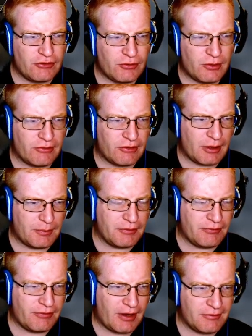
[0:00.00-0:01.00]
choices up to
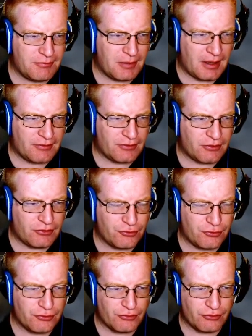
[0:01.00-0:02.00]
5 past
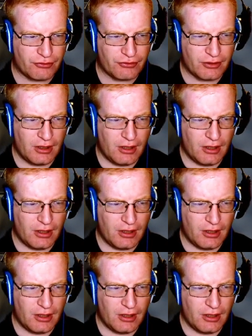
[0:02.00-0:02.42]
turns.